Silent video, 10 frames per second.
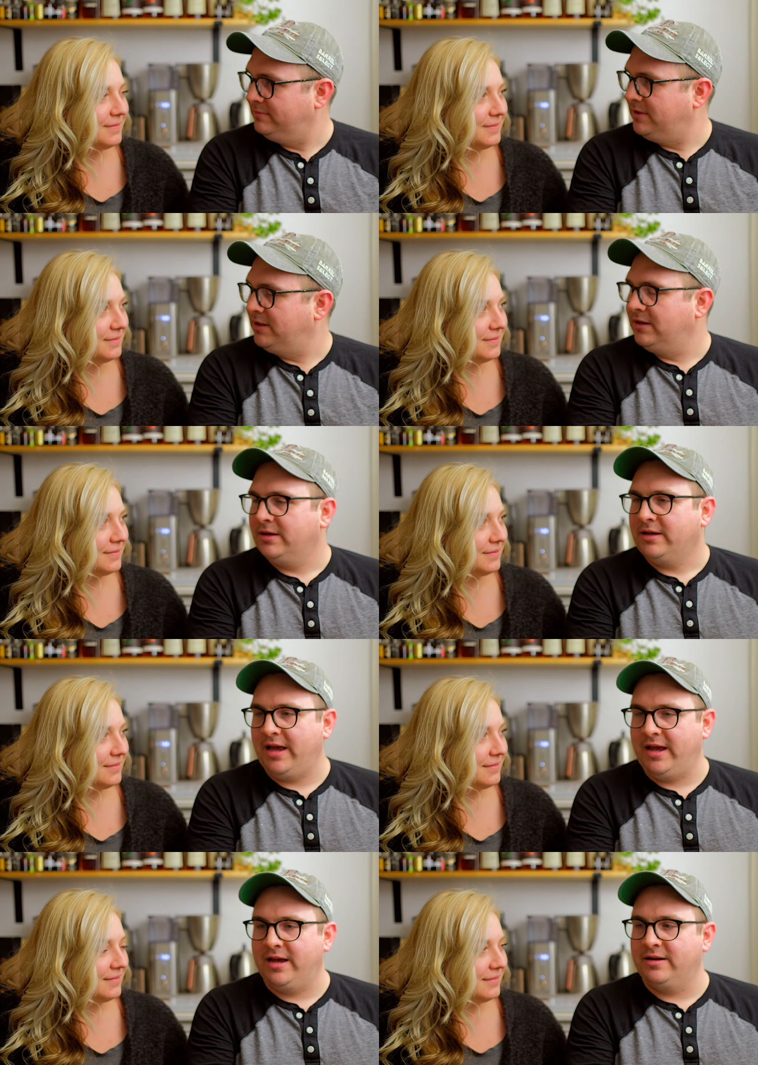Speaker 1: mm-hmm.
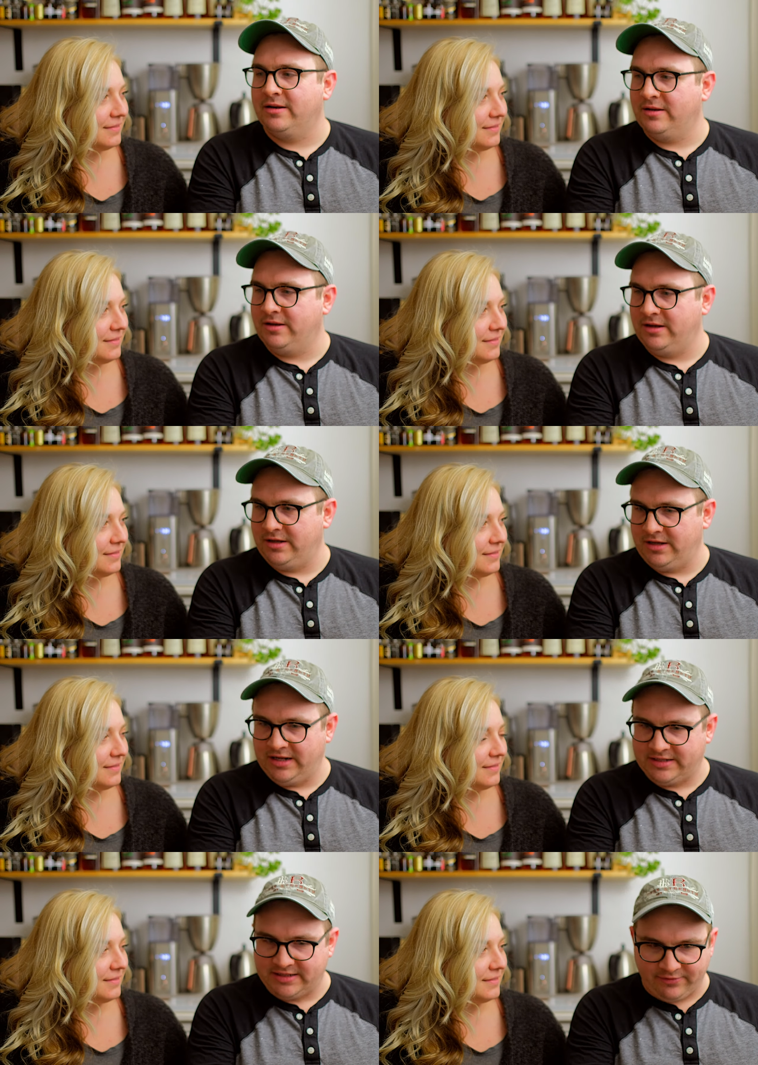and
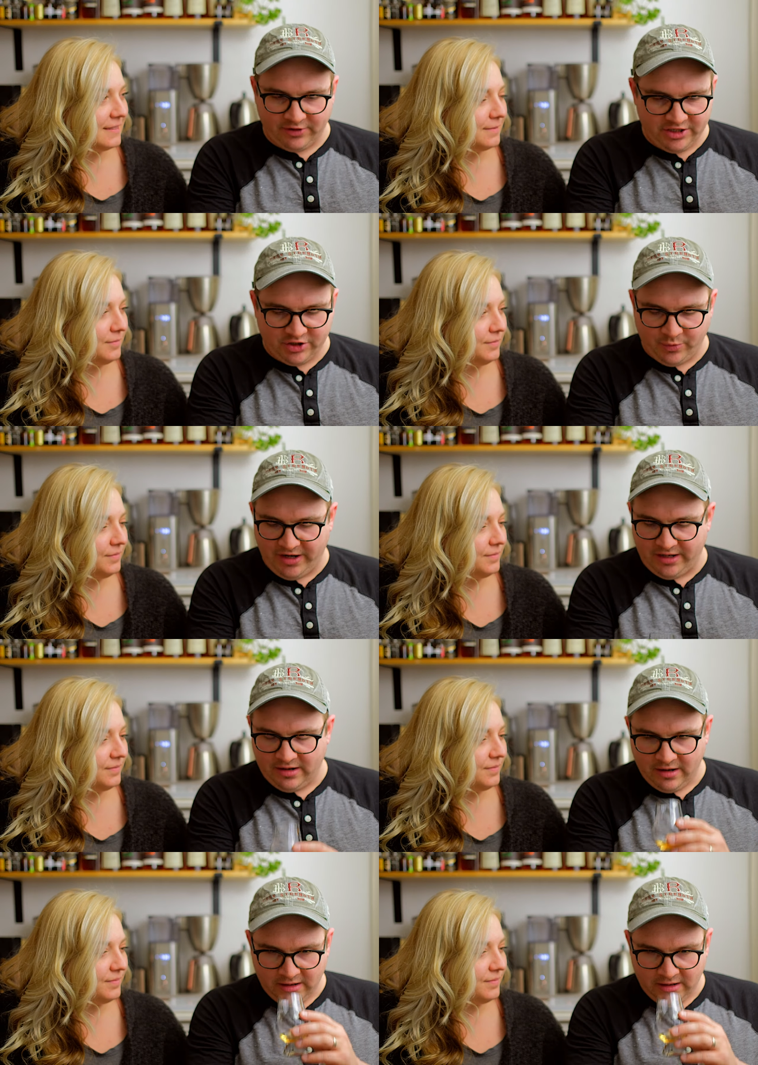it's definitely sweet.